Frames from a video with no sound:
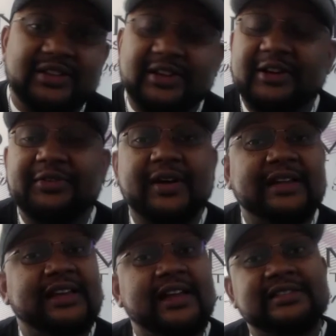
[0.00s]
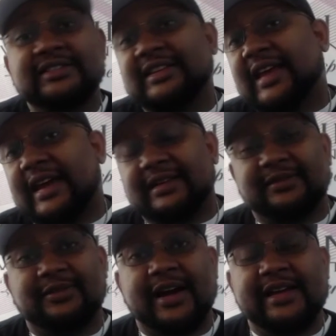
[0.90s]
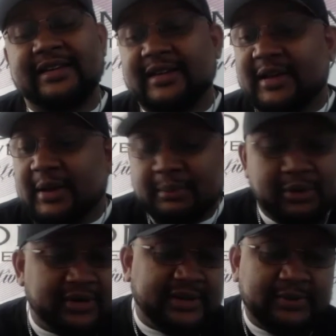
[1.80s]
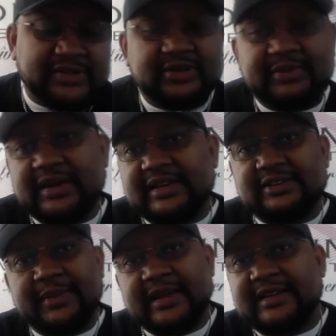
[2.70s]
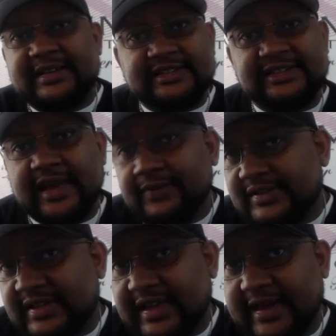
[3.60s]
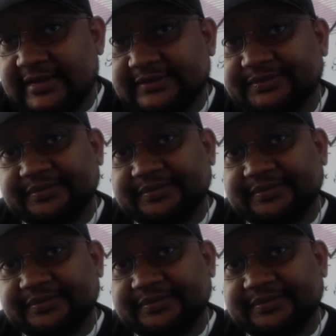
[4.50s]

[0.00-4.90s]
$35 a day, right? More than what your money is making in the savings account,